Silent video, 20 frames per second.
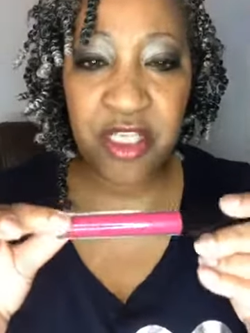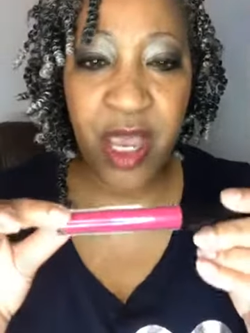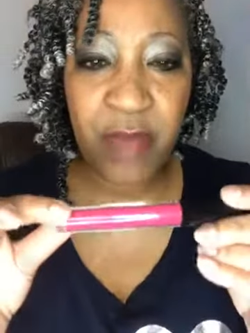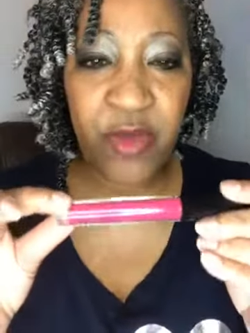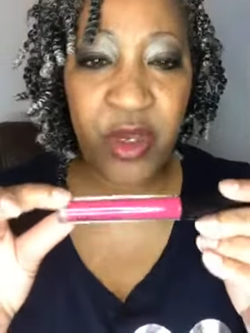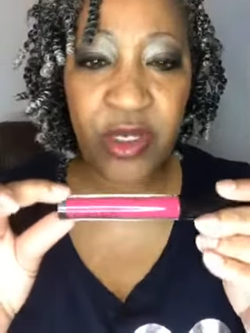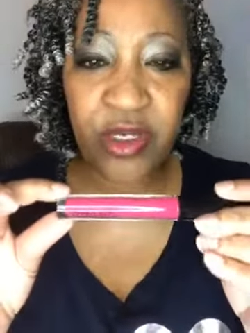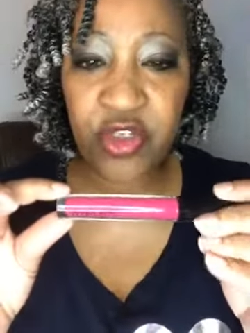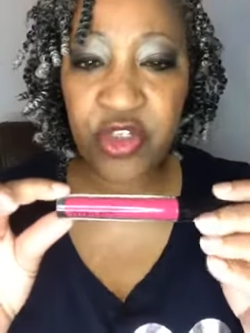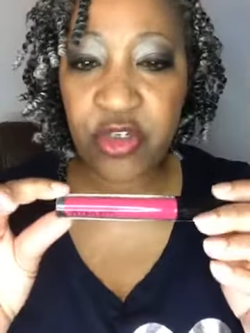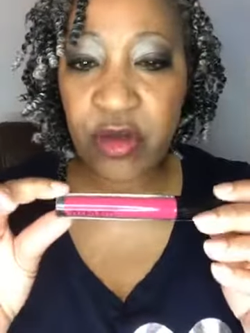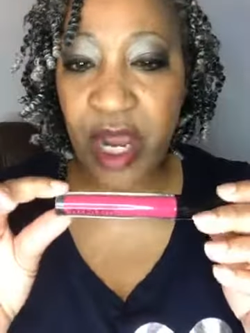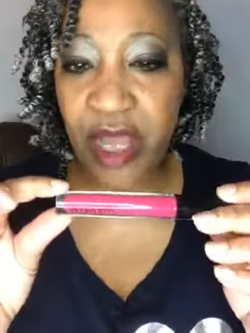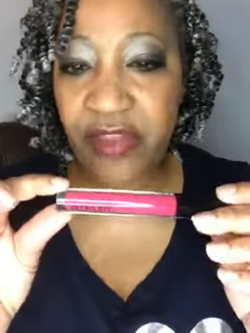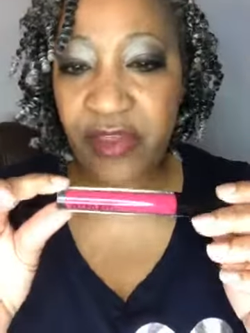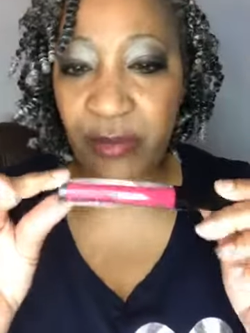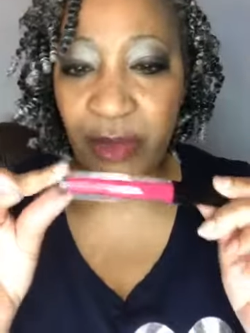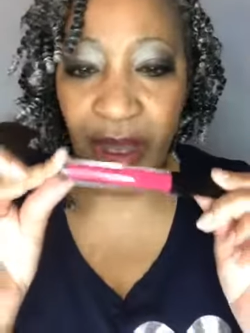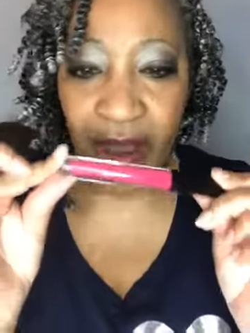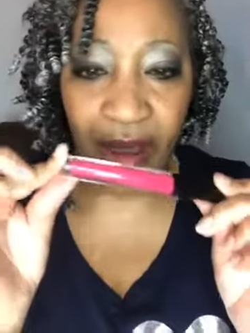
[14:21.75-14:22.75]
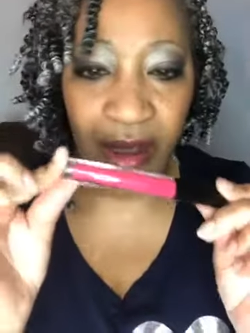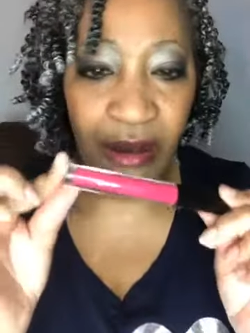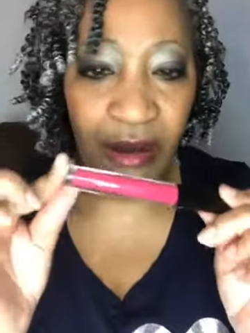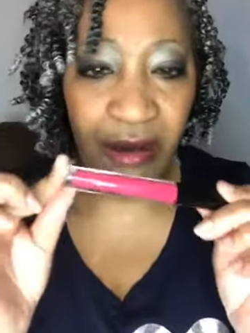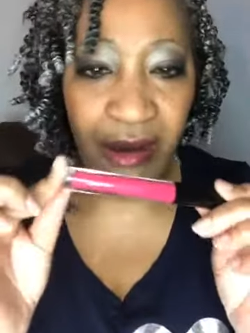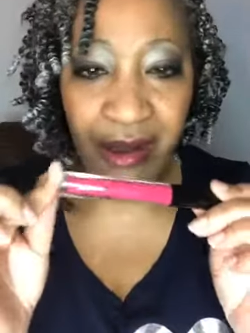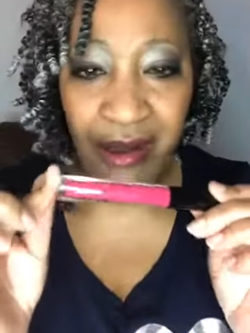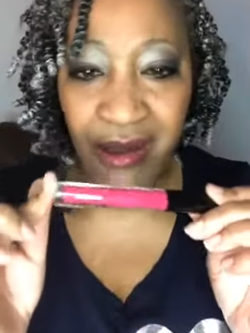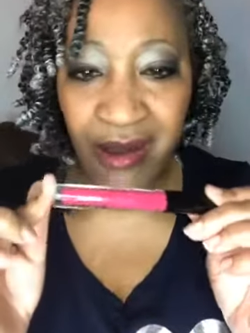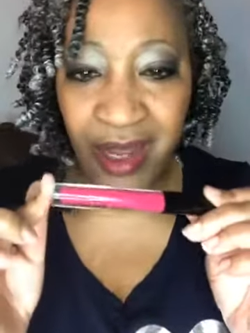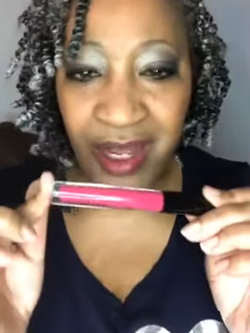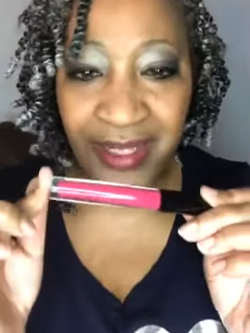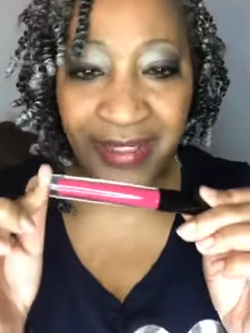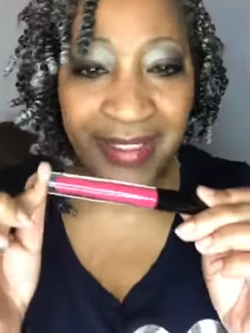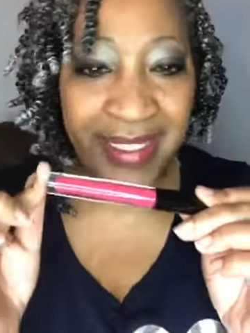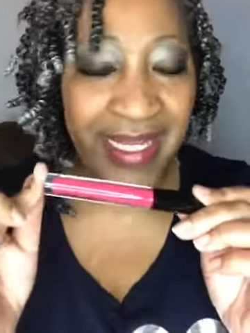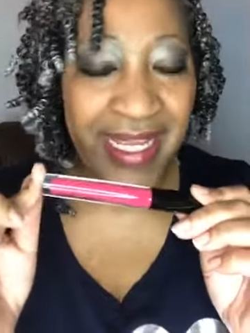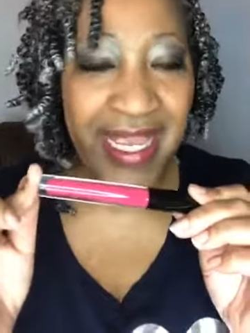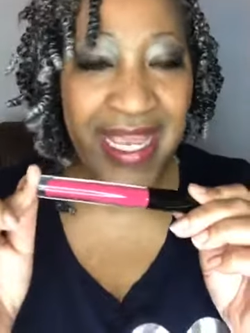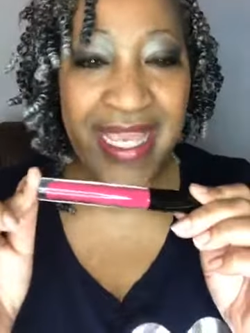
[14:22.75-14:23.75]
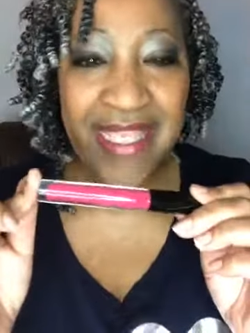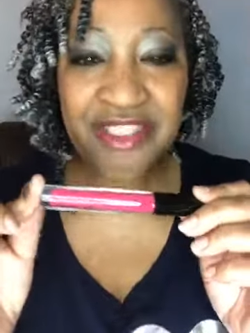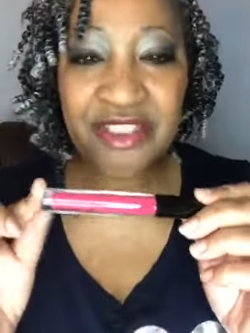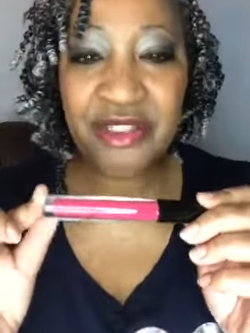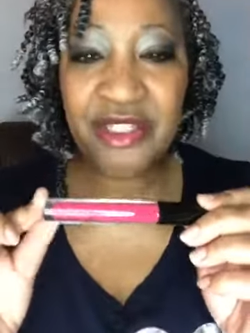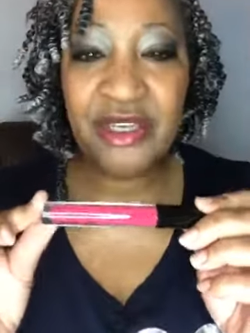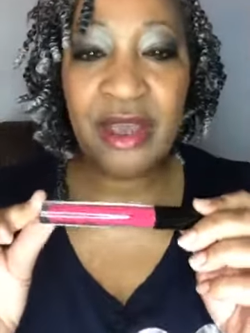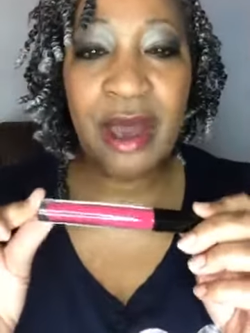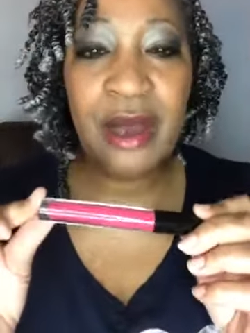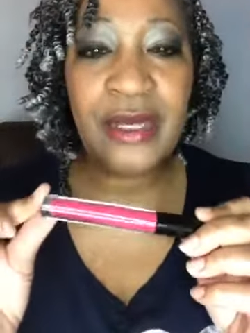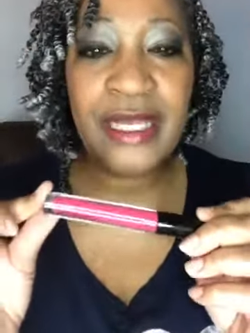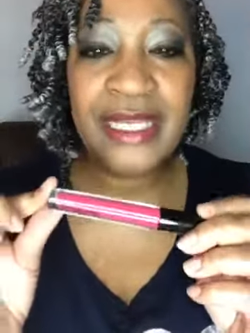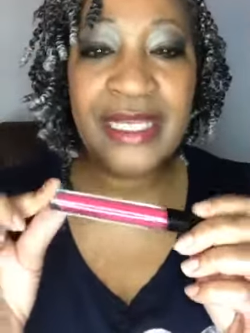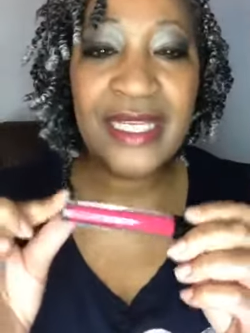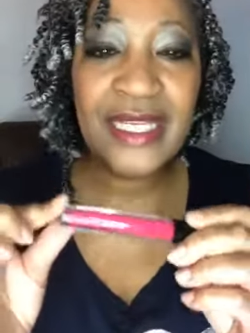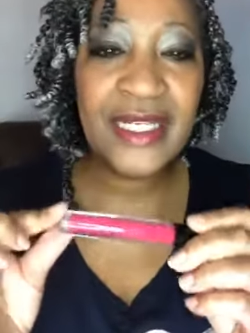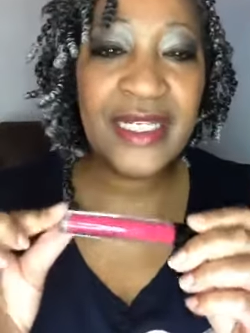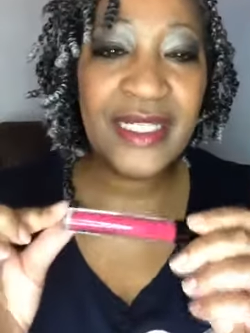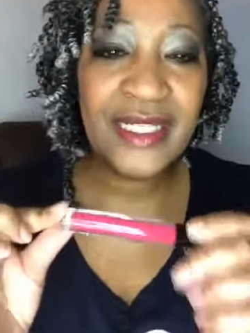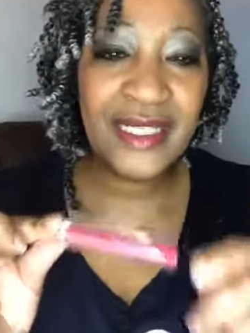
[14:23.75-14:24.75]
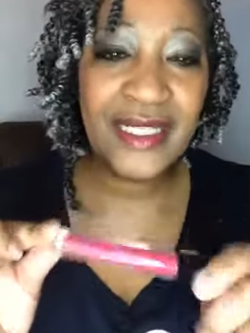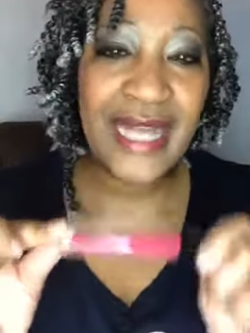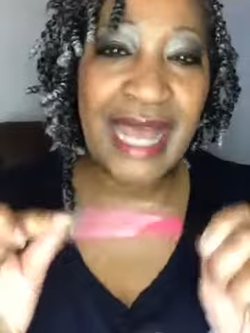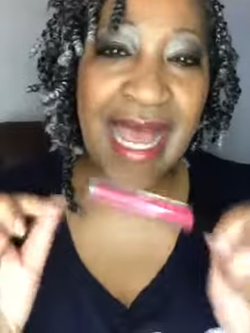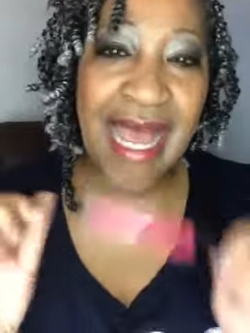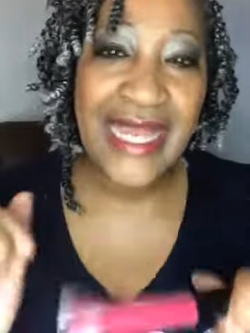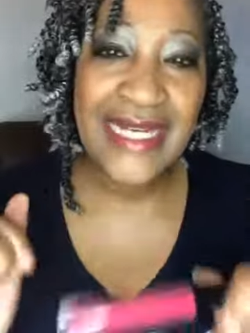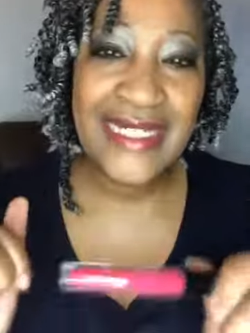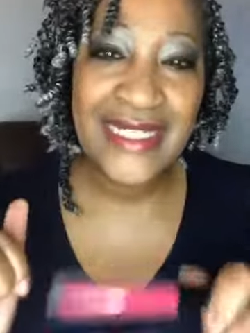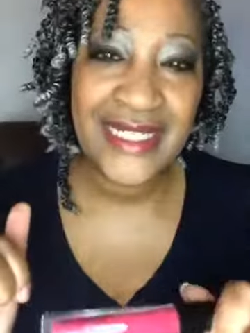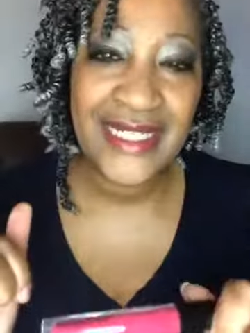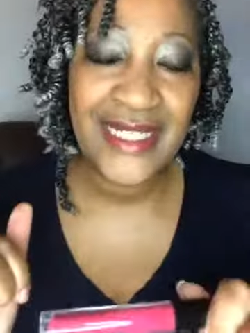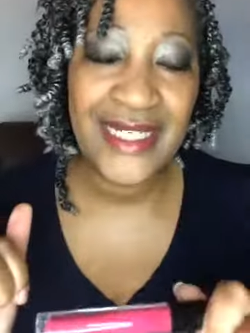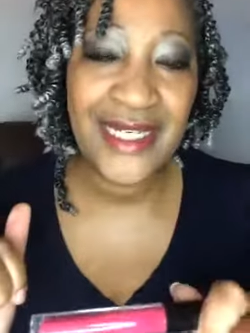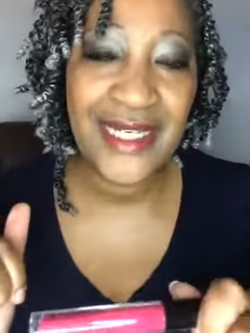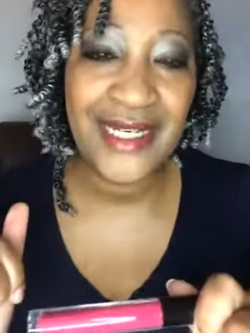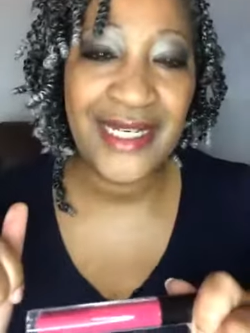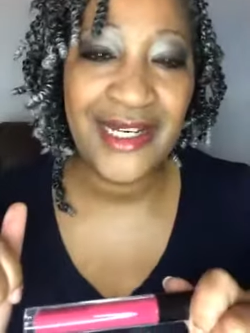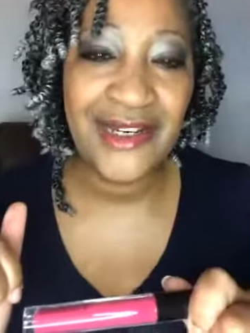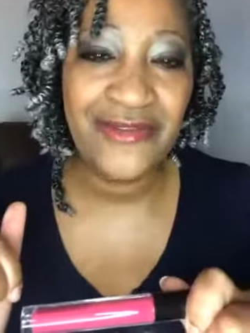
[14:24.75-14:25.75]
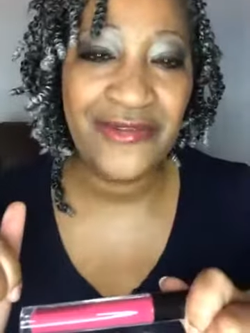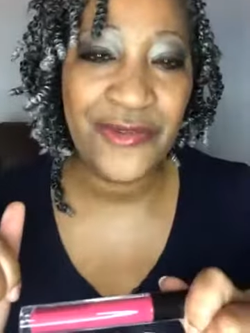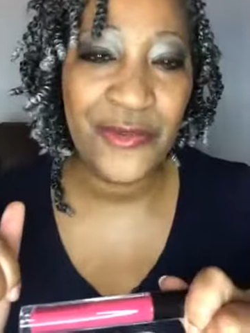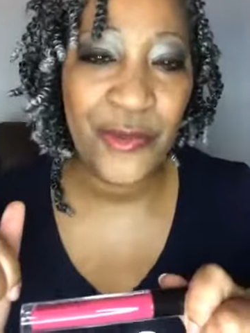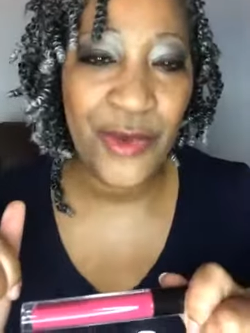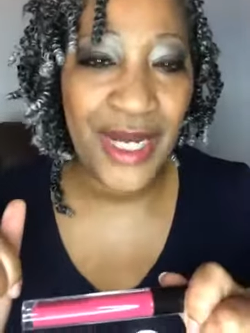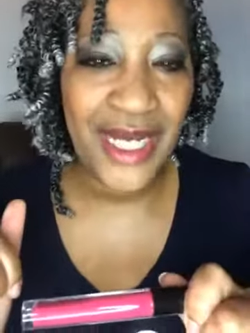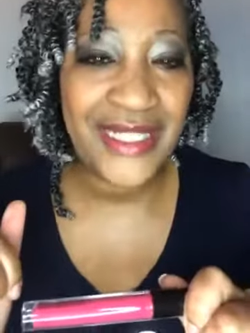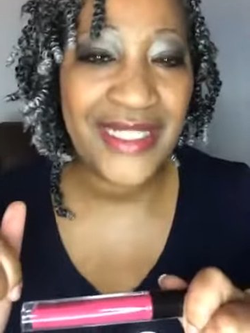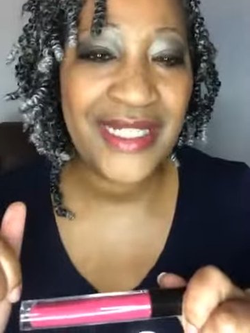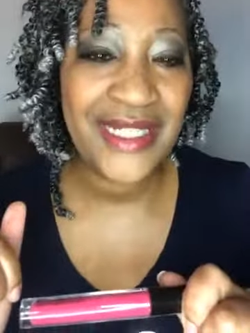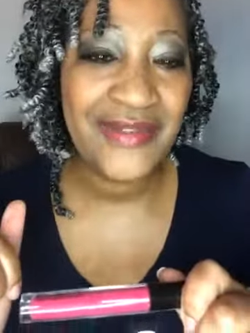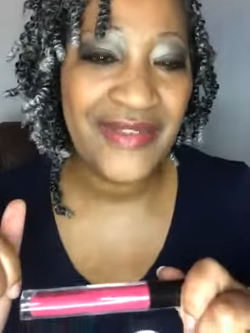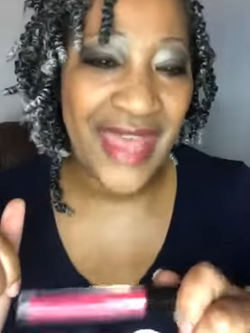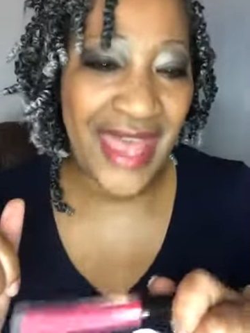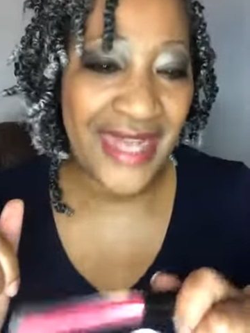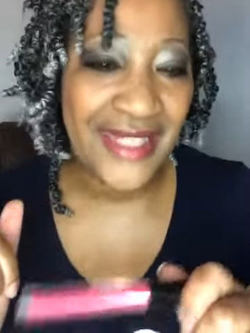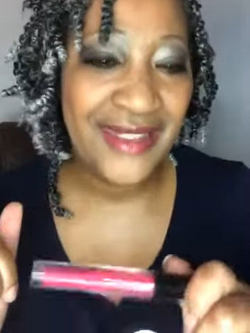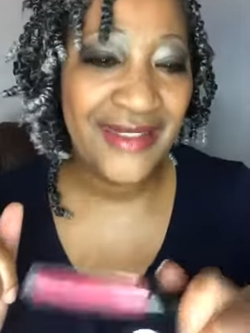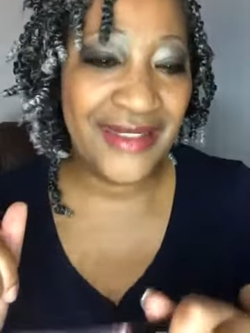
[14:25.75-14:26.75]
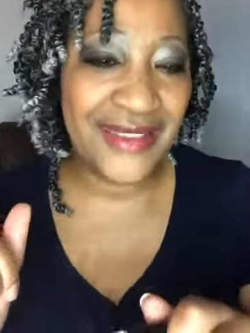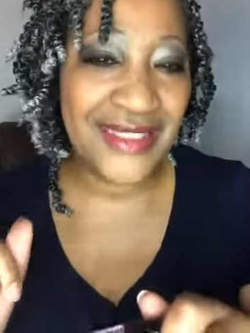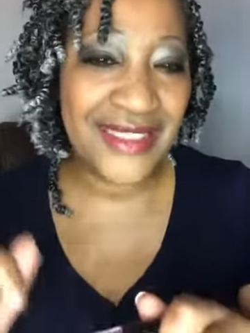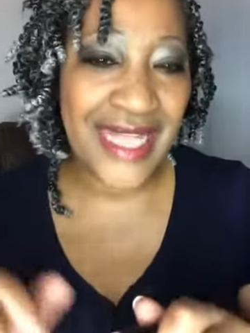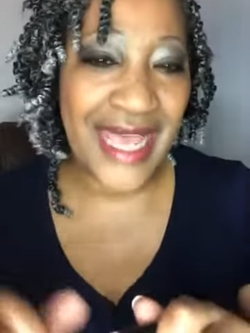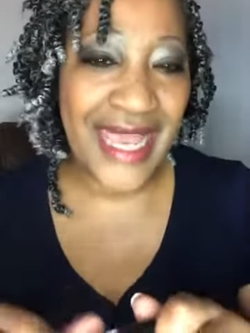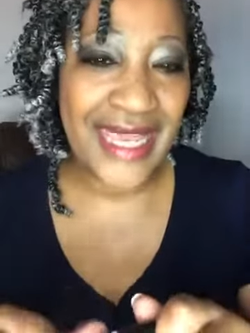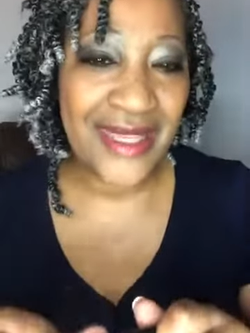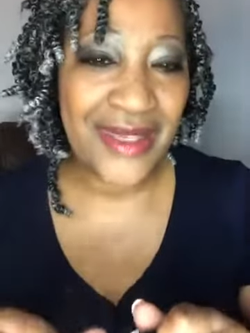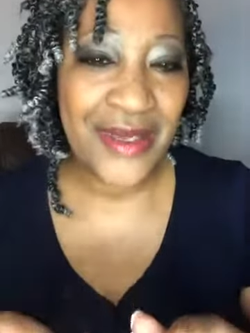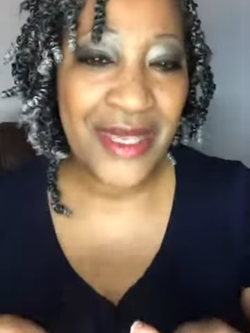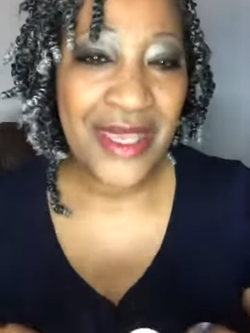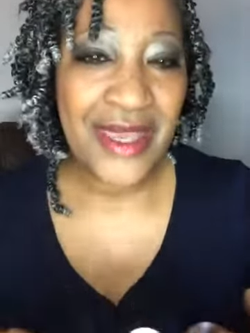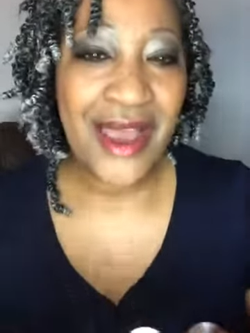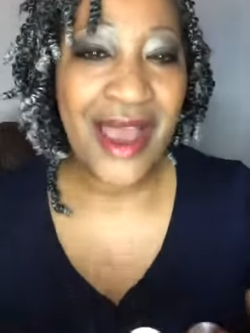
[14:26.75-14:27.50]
So I'm going to try them all on so y'all can get a good idea of what that looks like.